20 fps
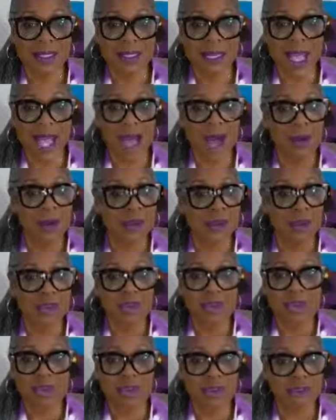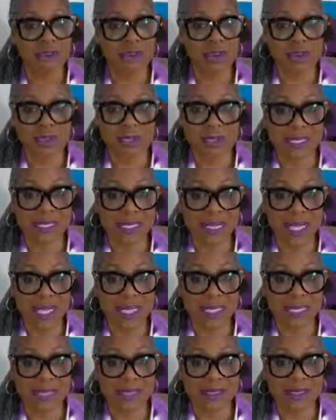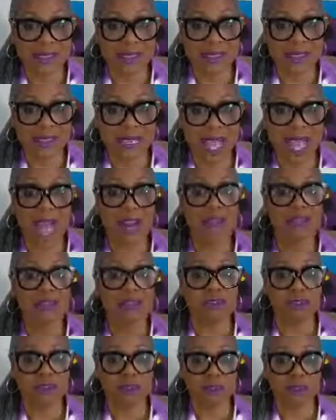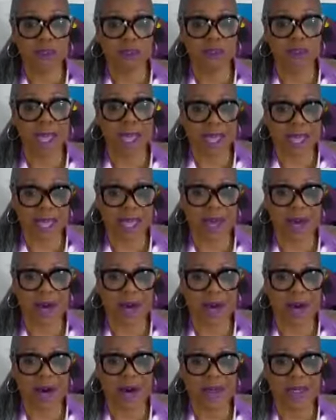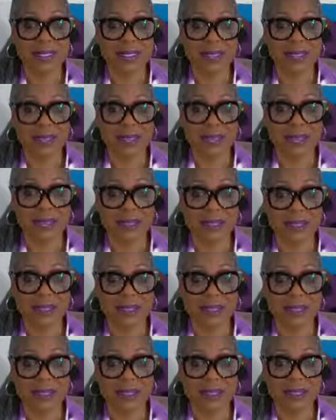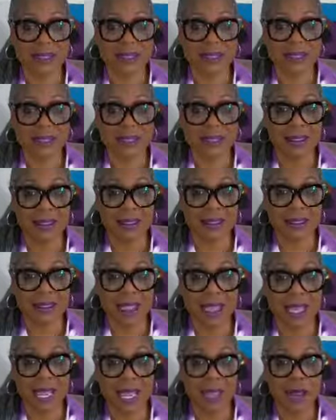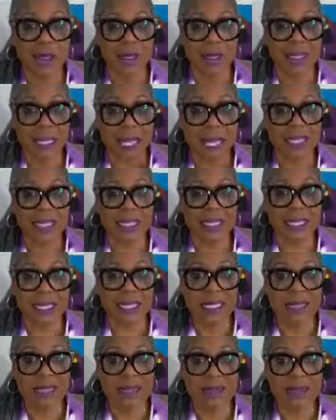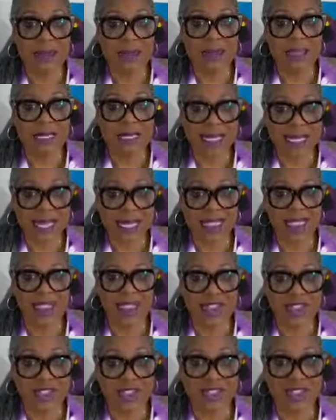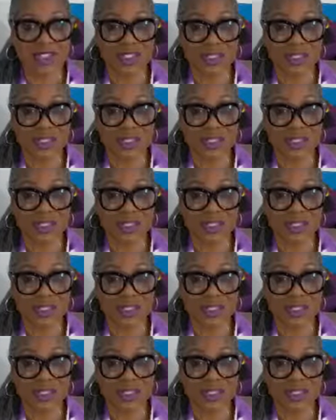However you refer to that, I refer to my higher power as God. And when I need an answer